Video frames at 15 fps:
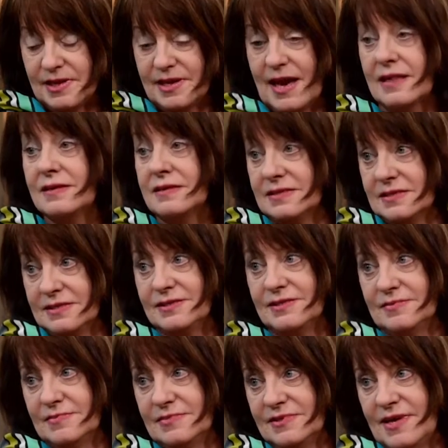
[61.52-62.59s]
the Catholic
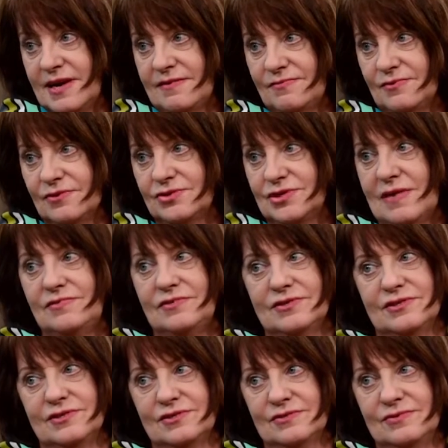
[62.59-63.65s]
system and therefore travelled
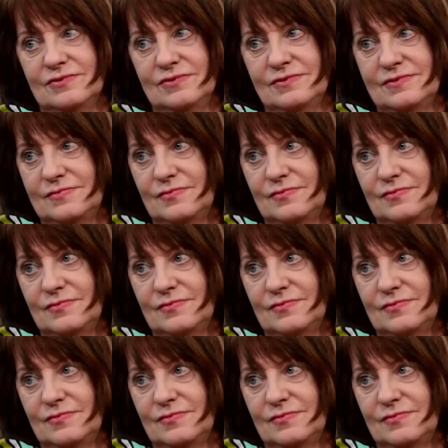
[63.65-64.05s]
to school,